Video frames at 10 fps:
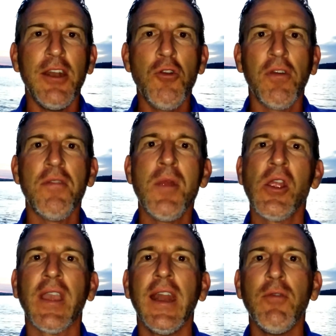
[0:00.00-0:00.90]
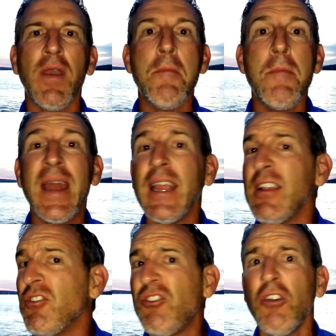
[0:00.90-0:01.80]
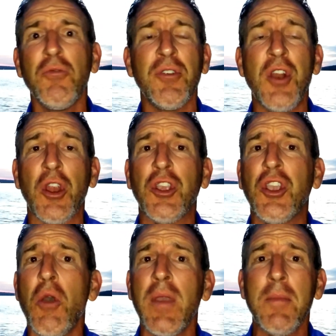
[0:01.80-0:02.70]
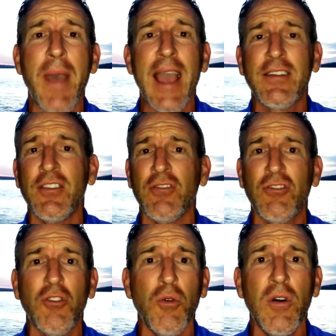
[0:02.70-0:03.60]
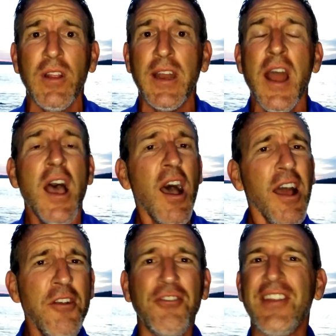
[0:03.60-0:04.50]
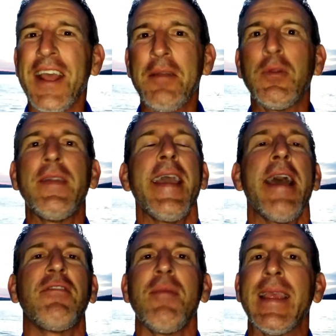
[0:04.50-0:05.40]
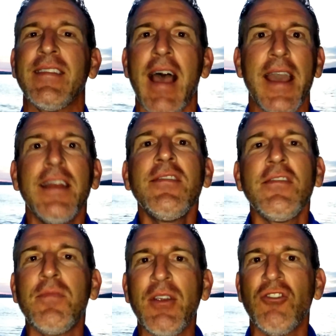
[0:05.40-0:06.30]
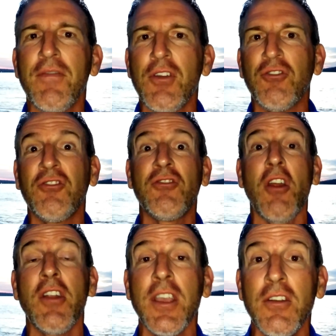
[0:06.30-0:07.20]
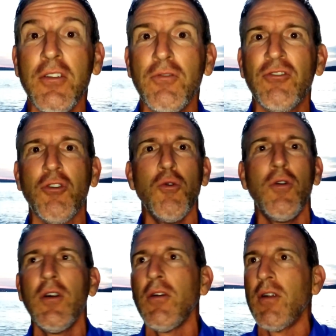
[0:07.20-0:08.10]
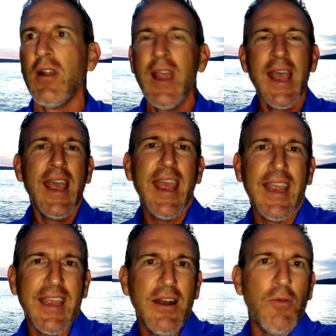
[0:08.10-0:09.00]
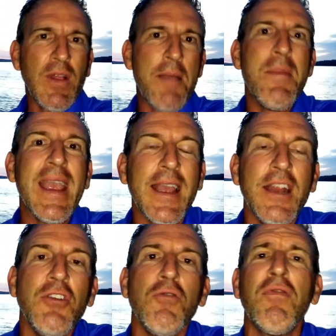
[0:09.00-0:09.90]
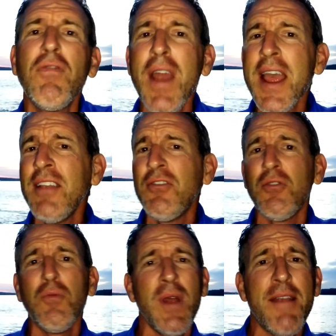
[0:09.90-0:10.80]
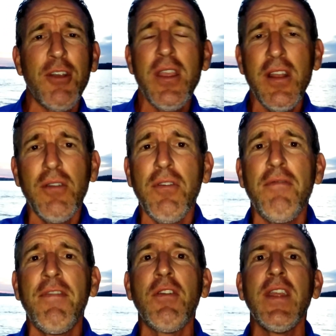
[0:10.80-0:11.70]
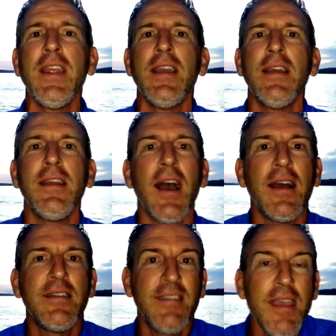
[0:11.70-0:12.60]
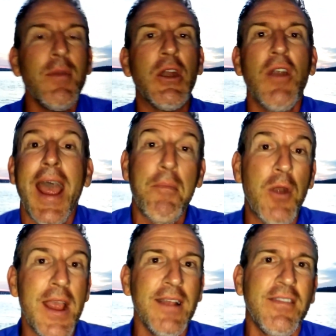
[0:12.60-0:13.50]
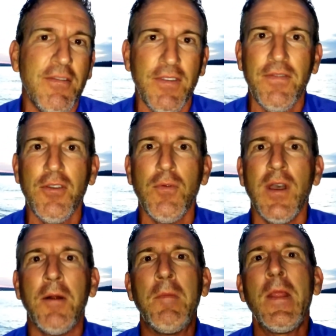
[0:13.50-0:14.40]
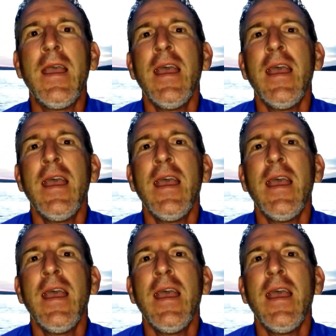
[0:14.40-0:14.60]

in North America anyway, many children are going back to school and understandably they have some anxieties, especially if they're starting a new school or, hey, you know, will I make any new friends or whatever? You know, they're very uh, timid or apprehensive, if you will.